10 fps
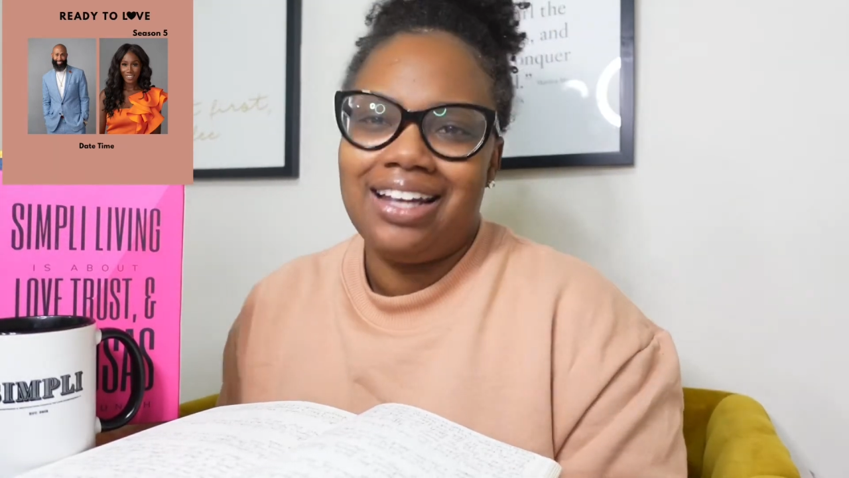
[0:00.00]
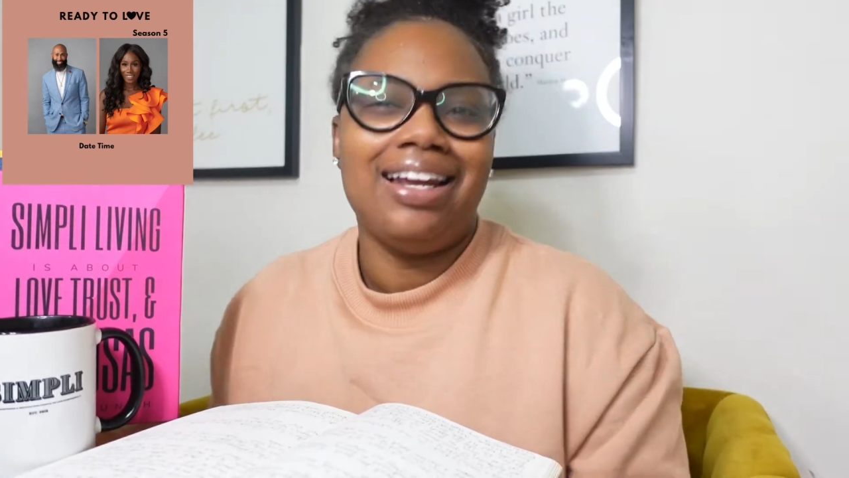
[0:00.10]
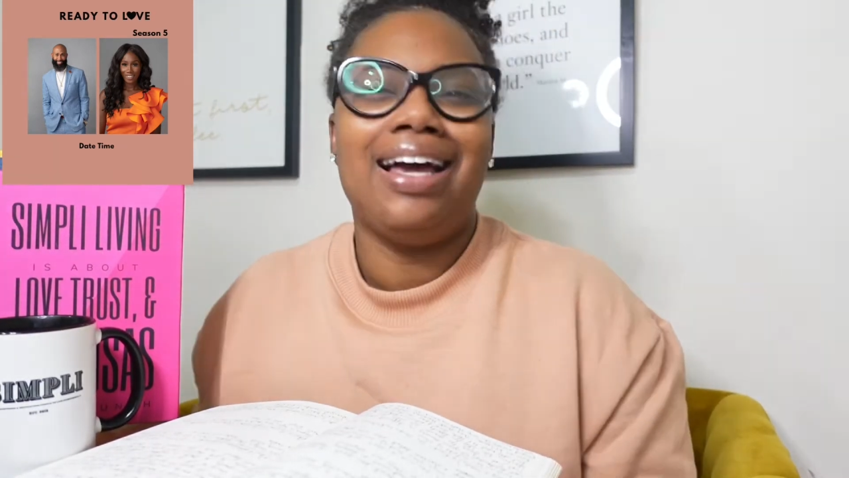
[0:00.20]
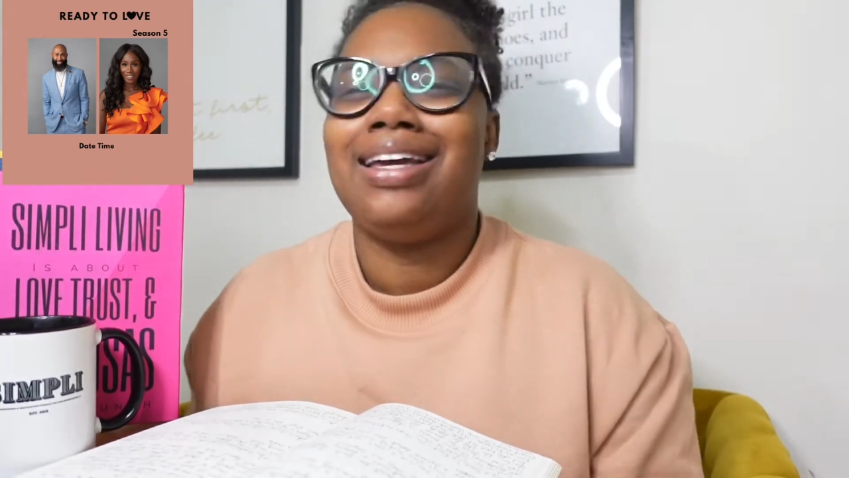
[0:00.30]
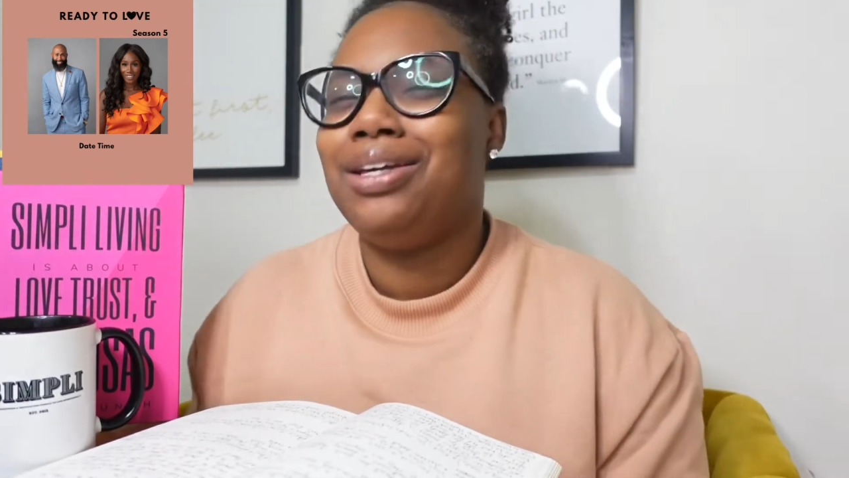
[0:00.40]

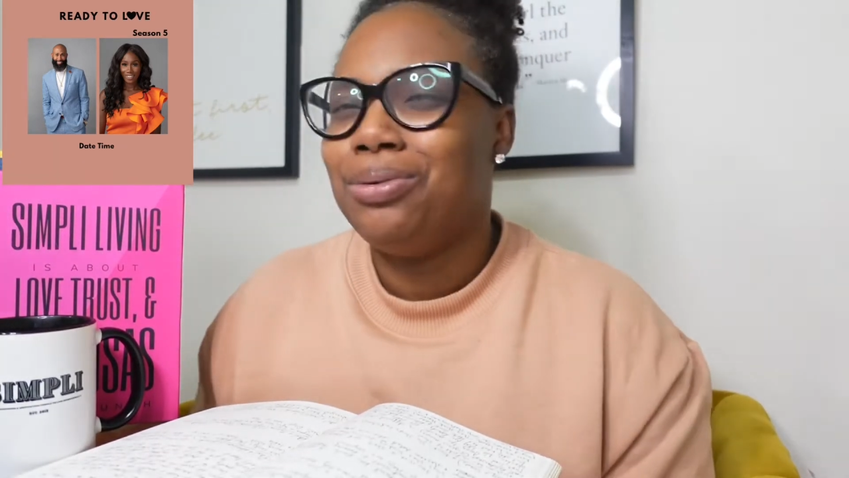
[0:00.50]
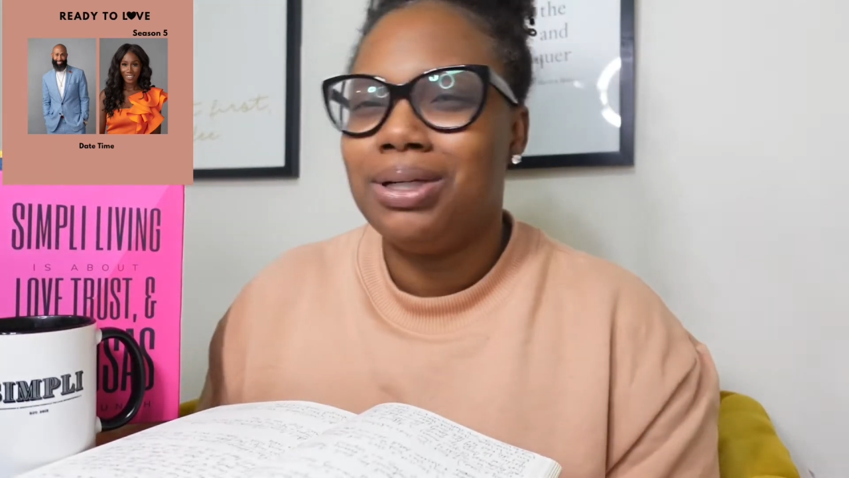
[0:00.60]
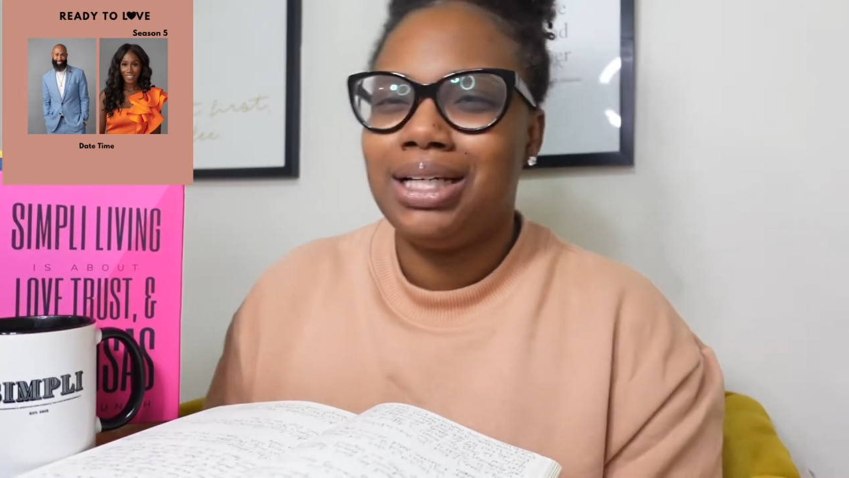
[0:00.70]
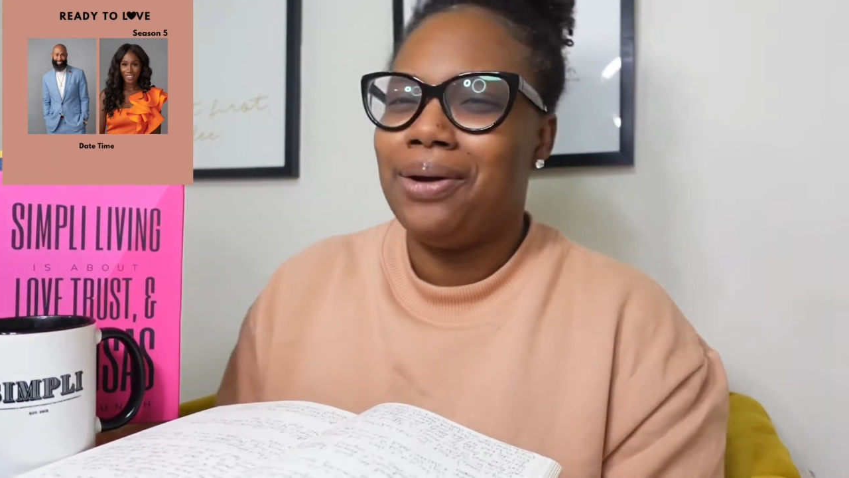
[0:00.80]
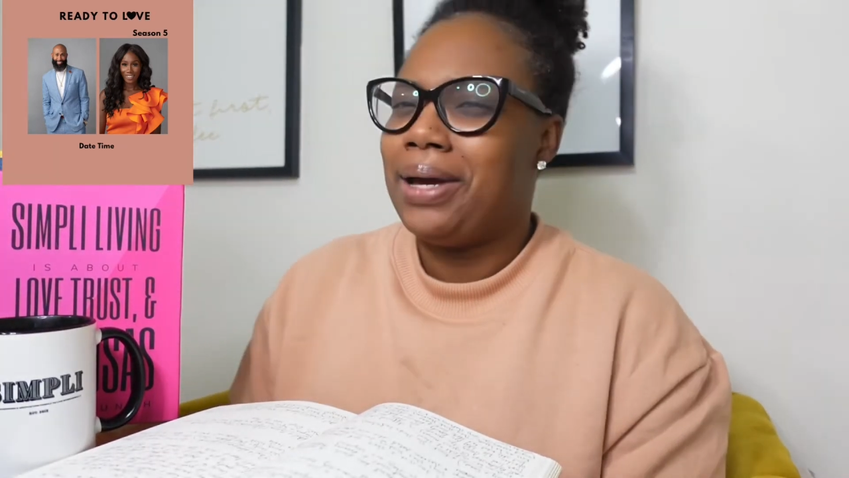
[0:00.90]
Like, you
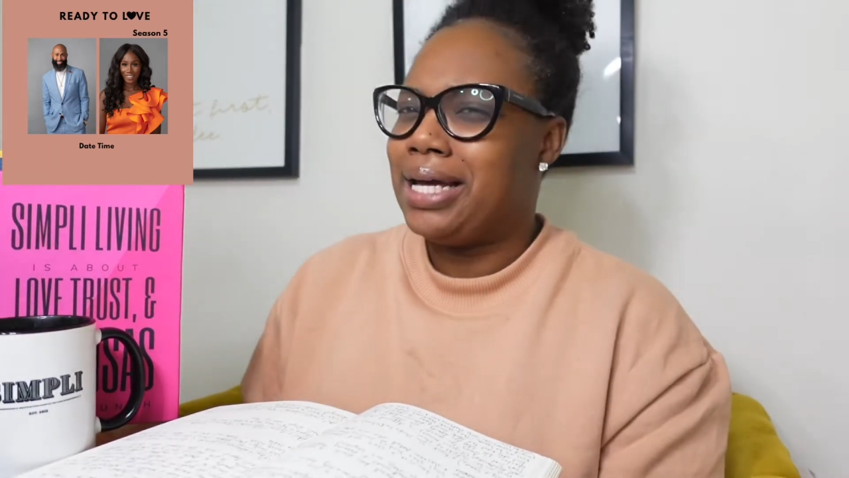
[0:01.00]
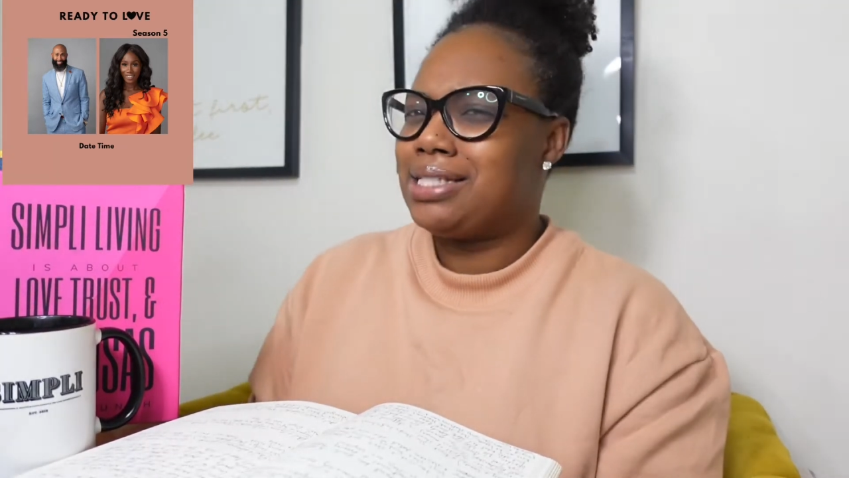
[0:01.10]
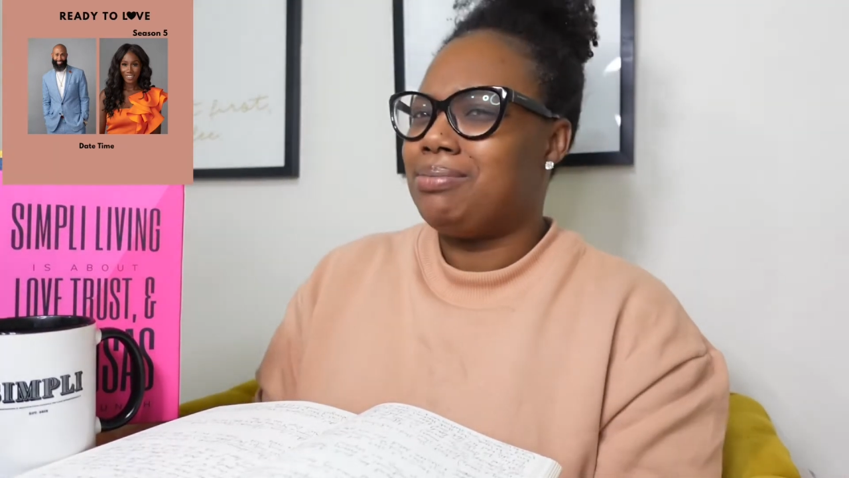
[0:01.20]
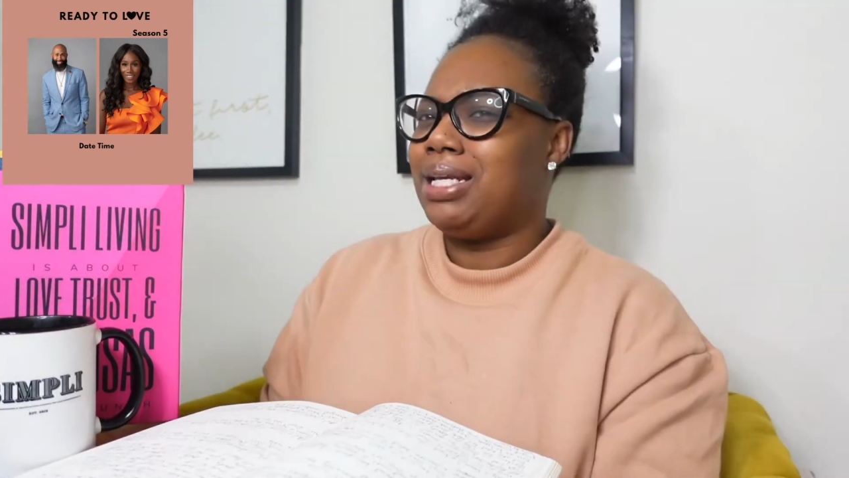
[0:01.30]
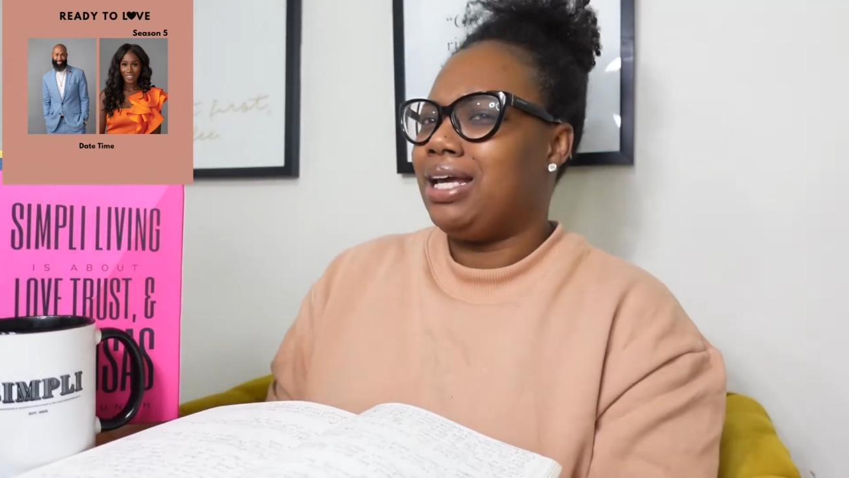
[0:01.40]
really gonna ask me